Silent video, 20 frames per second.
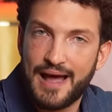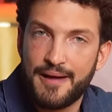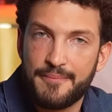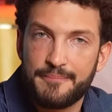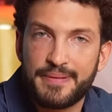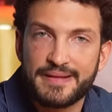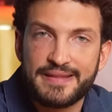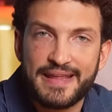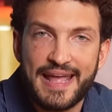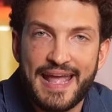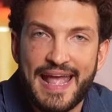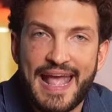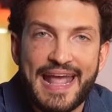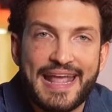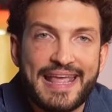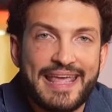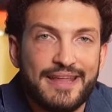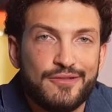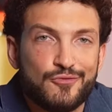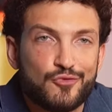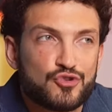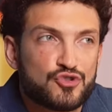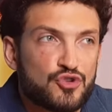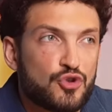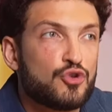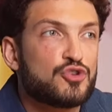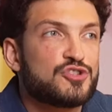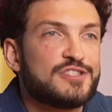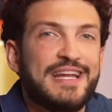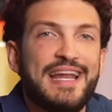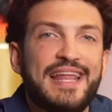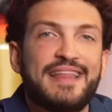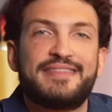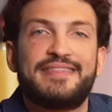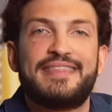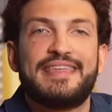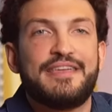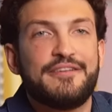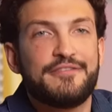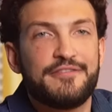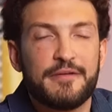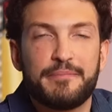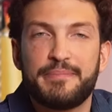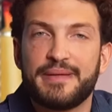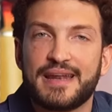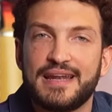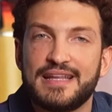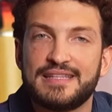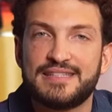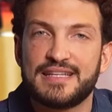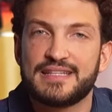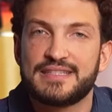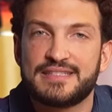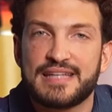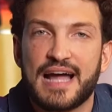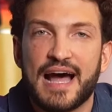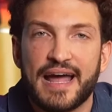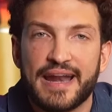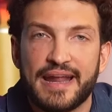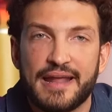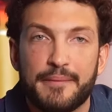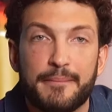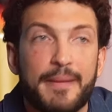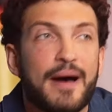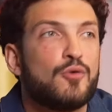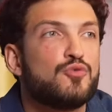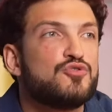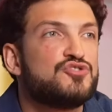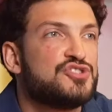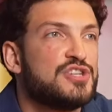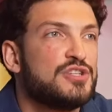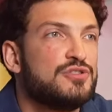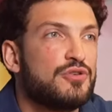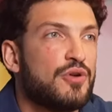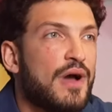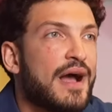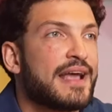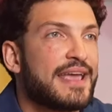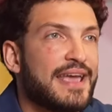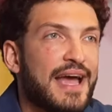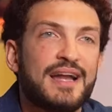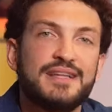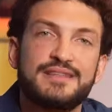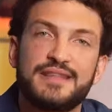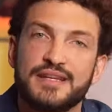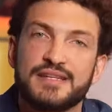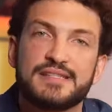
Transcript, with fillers: of these lamps is that they're not selective, and they not only kill mosquitoes, but also other